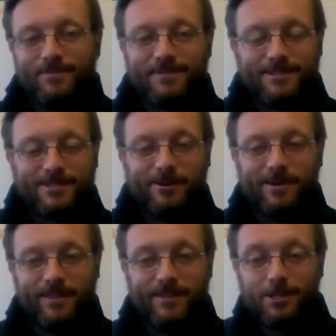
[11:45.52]

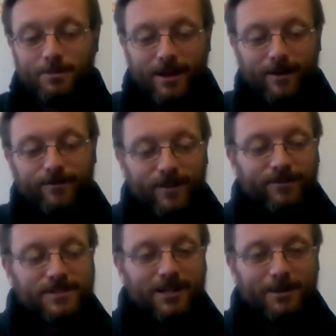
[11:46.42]
So this will be our 5th
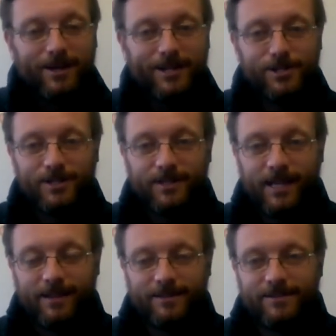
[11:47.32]
celebration.
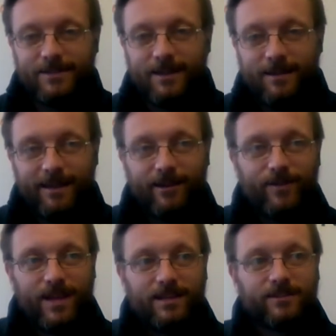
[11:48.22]
And out of
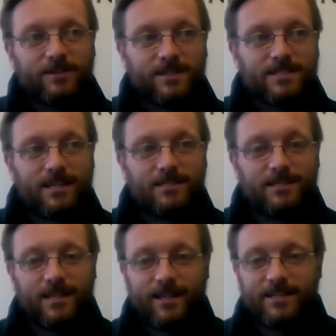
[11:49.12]
860
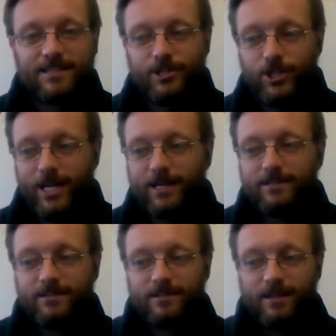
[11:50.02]
tickets, I checked
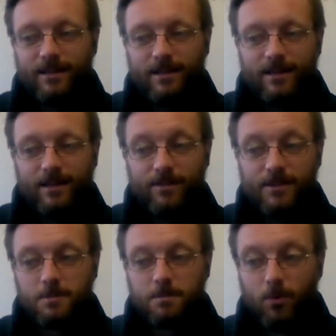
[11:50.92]

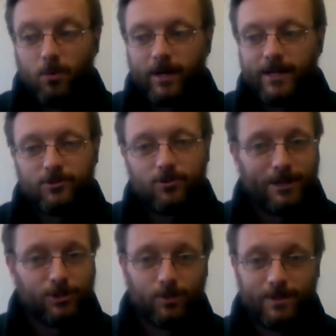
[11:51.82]
this morning, so I'm
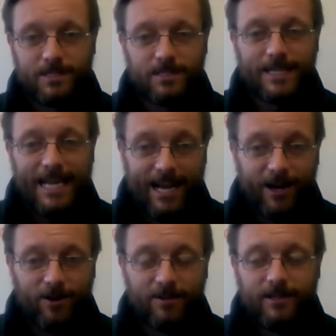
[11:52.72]
not sure when this is going to
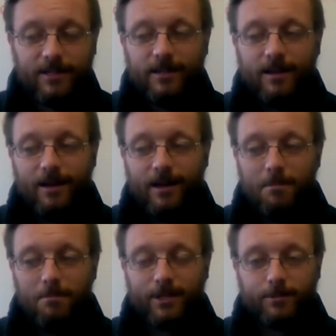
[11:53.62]
air,
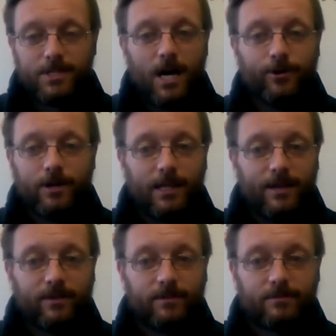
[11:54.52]
but there was
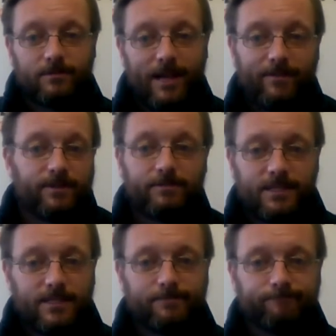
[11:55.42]
111 left.
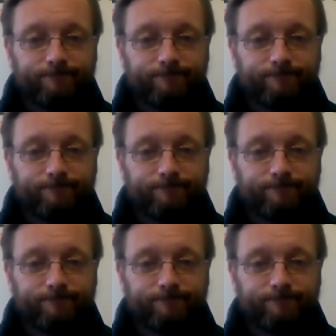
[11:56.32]
That's it.